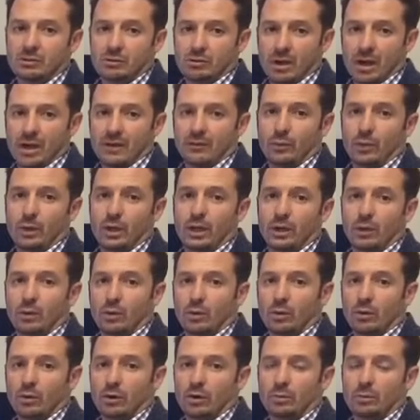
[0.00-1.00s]
driveway
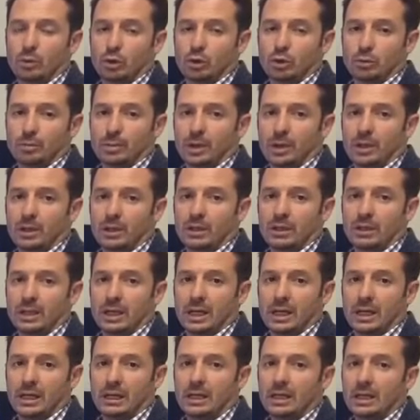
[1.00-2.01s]
or a commercial parking
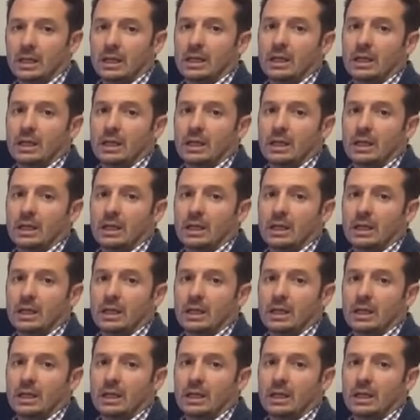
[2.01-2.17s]
lot.